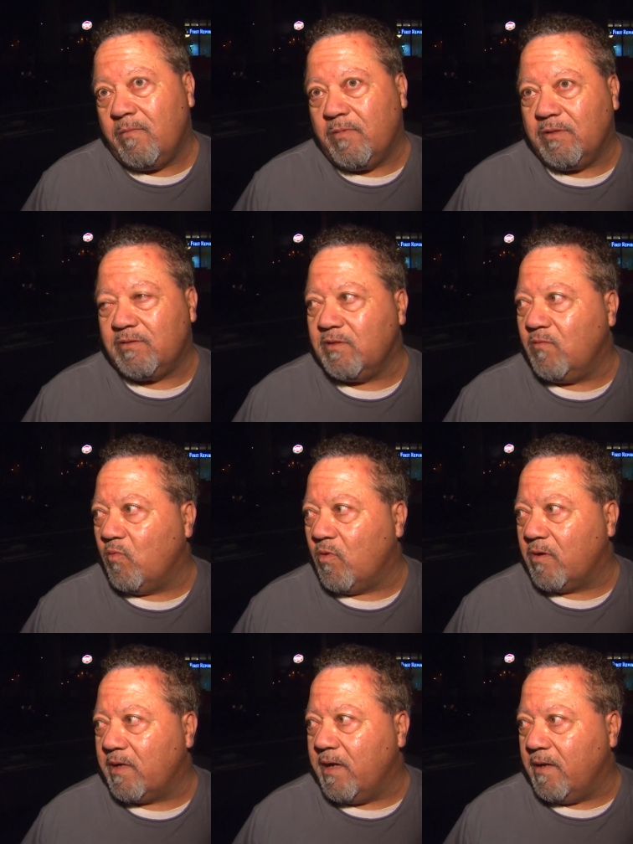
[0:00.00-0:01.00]
but it didn't
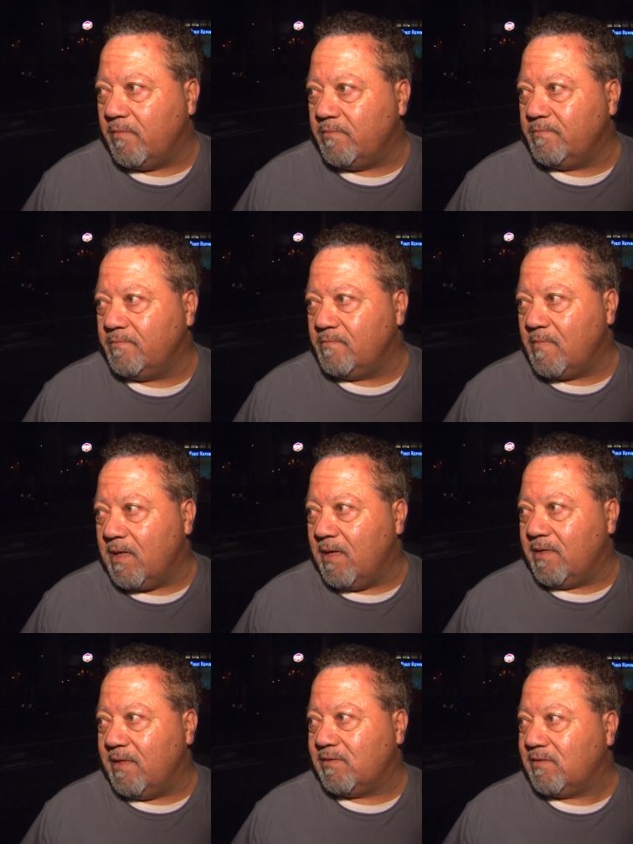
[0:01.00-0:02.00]
work out.
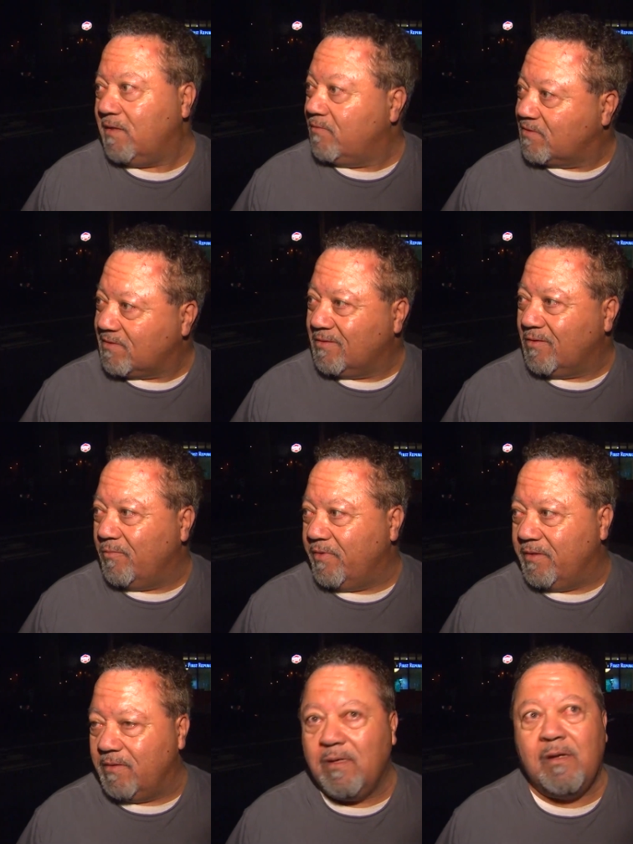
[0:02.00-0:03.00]
I guess I was a little
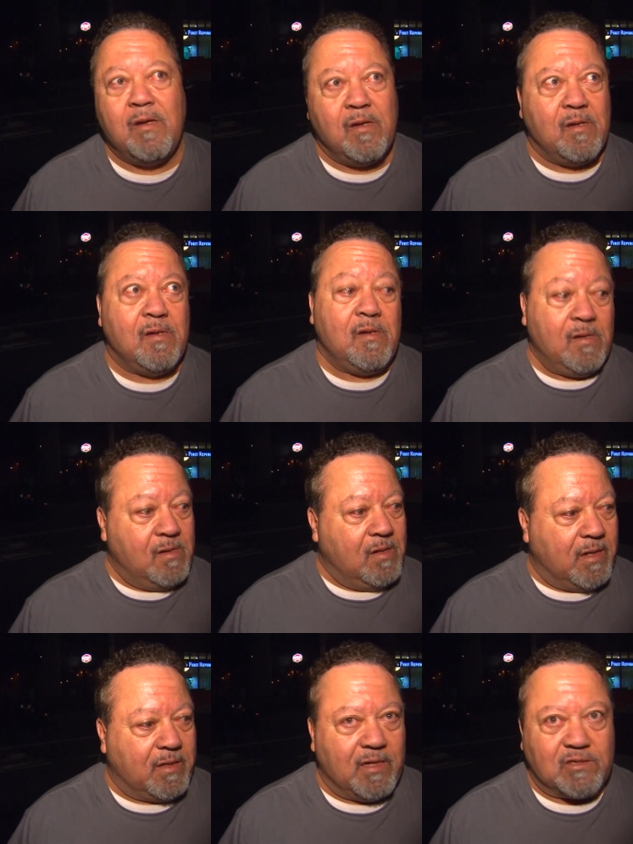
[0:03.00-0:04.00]
bit,
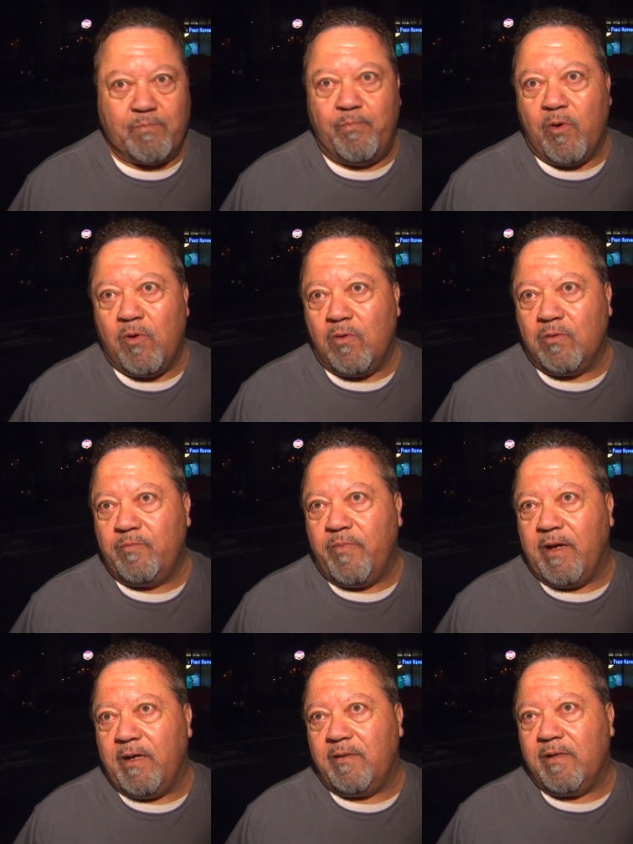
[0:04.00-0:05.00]
I guess, bold
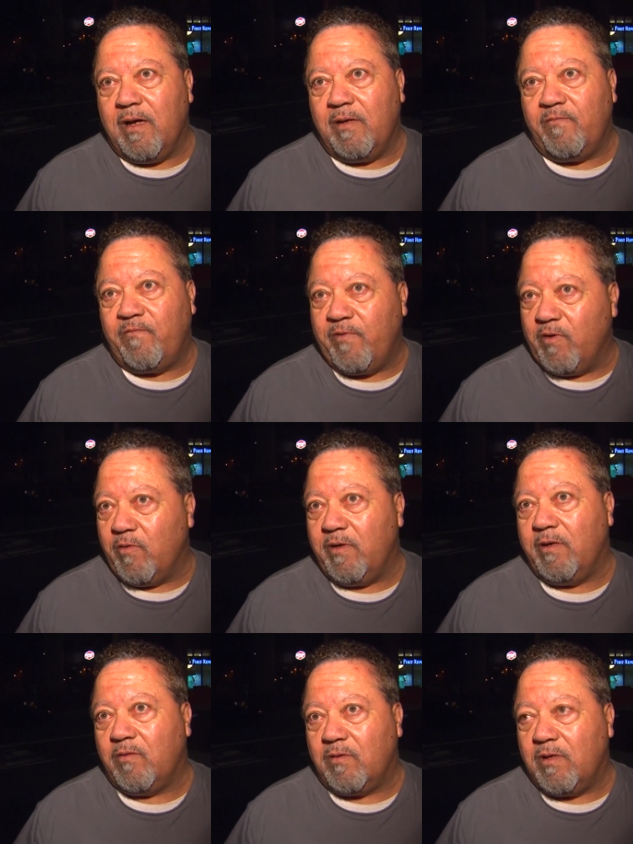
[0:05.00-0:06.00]
by not
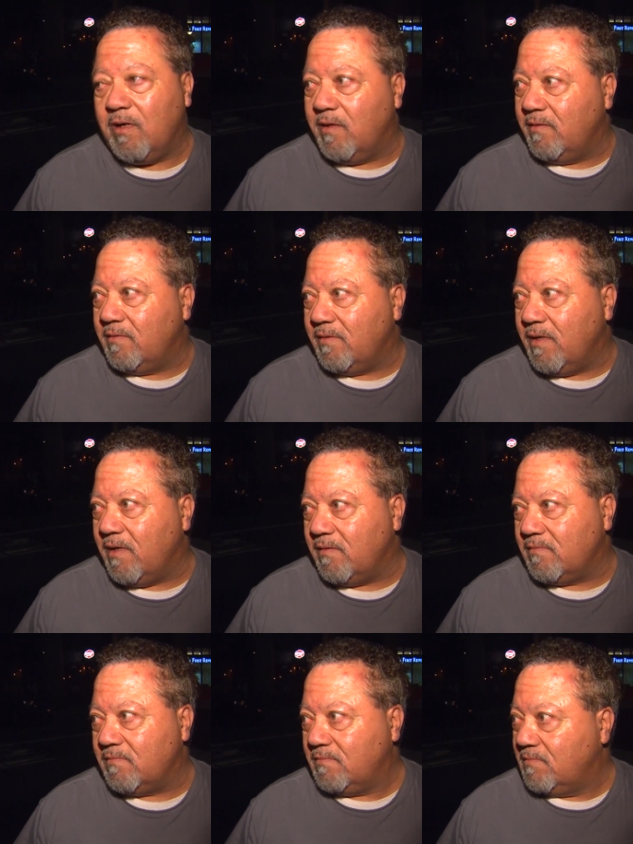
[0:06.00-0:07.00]
fearing their gun and not,
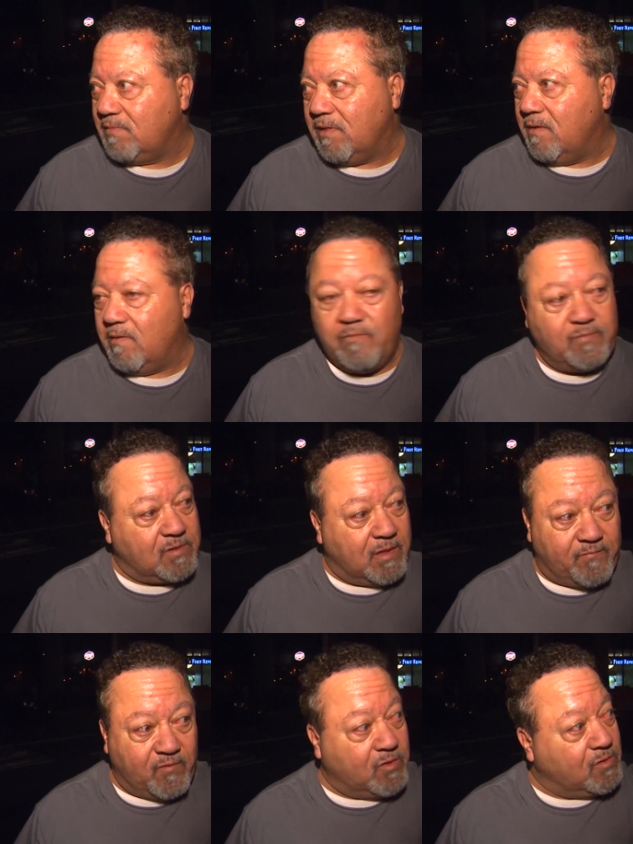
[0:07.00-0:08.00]
you know, it's
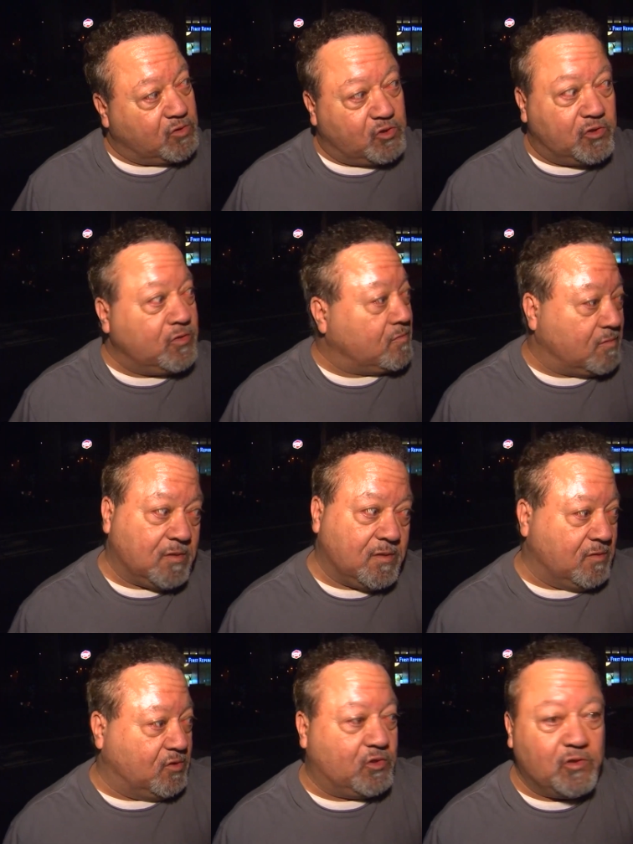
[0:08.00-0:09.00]
like, you're going to shoot, you're
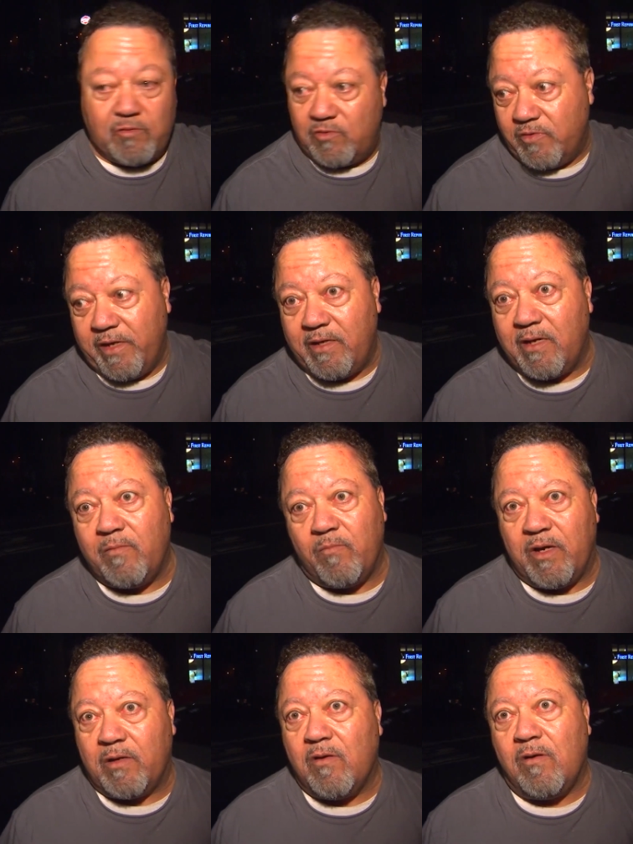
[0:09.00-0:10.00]
going to shoot, you ain't getting
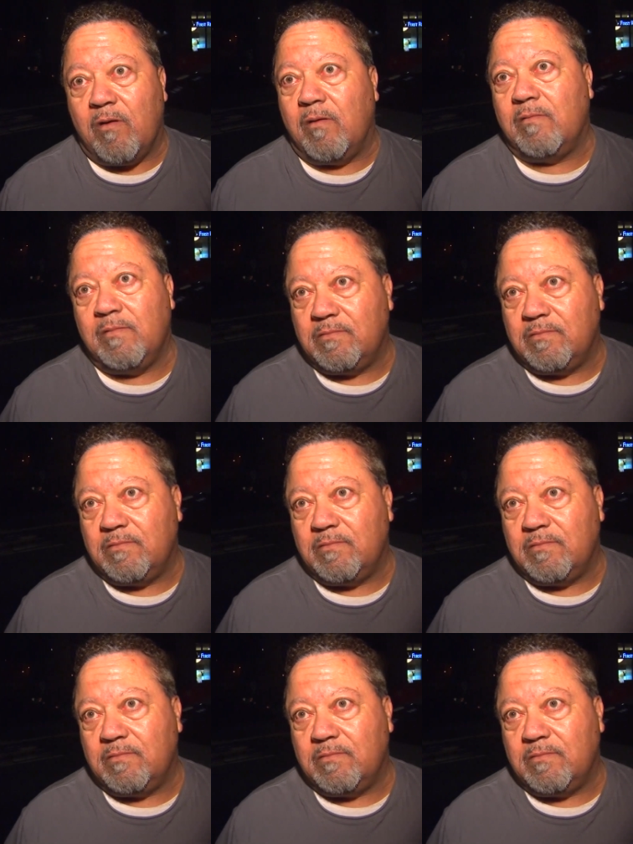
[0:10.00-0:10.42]
my car.